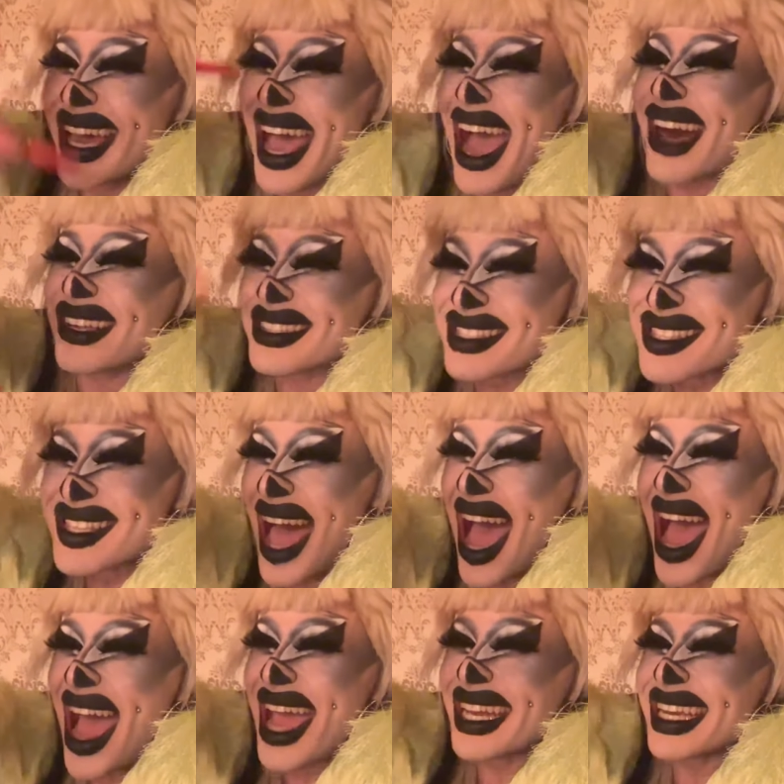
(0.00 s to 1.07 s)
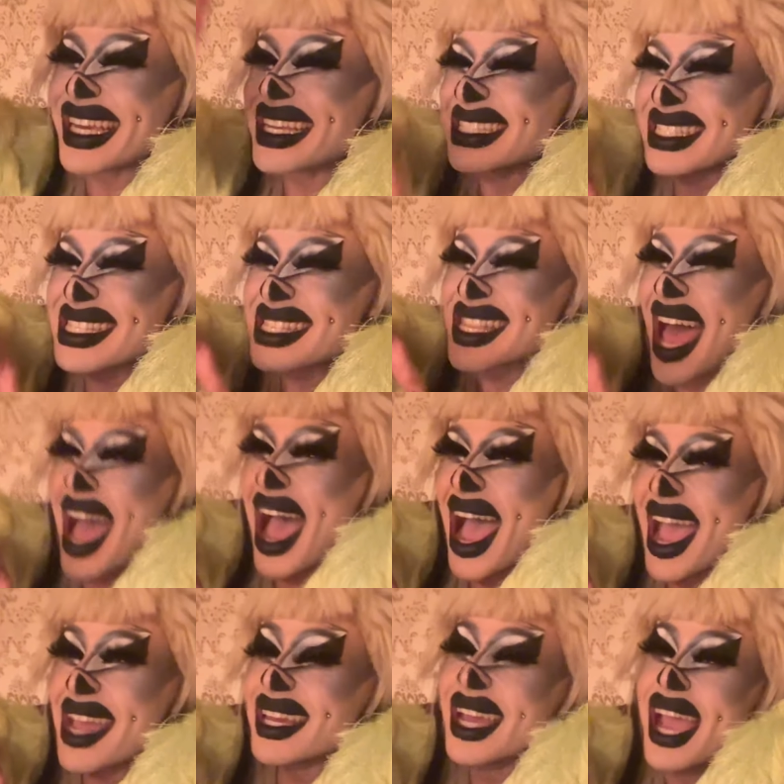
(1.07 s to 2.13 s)
Outside,
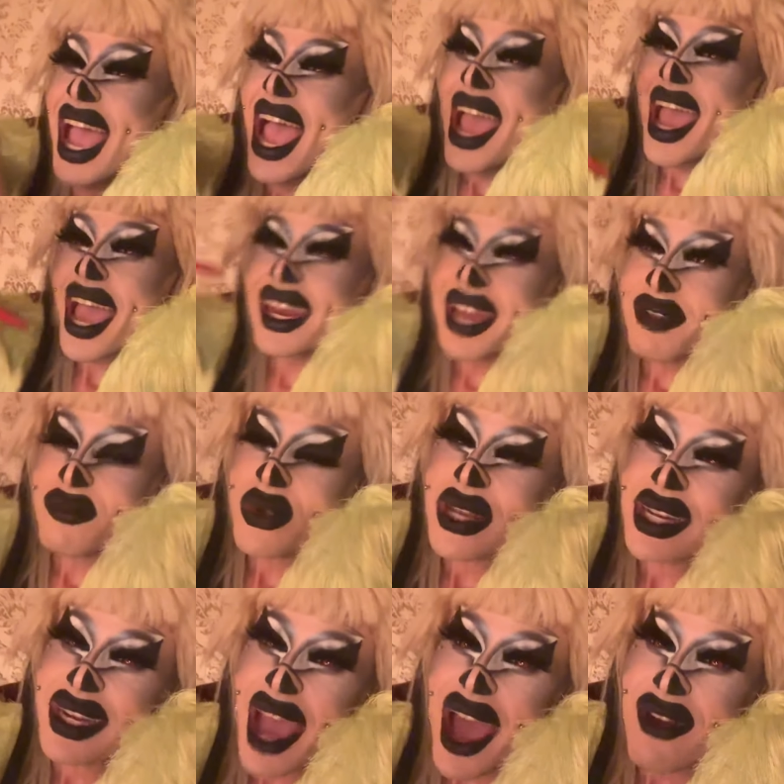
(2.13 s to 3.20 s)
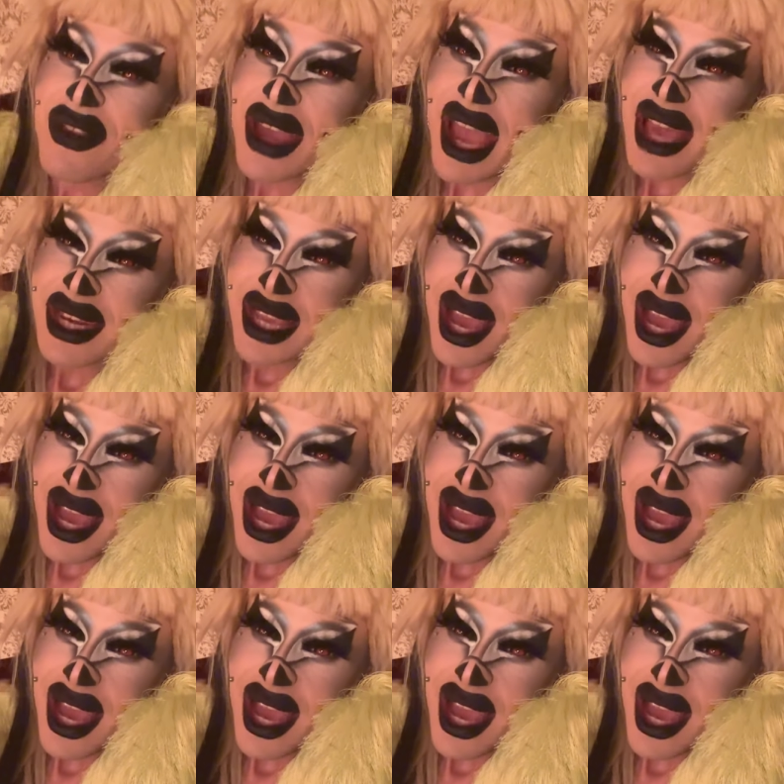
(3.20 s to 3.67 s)
inside. And I wouldn't have it any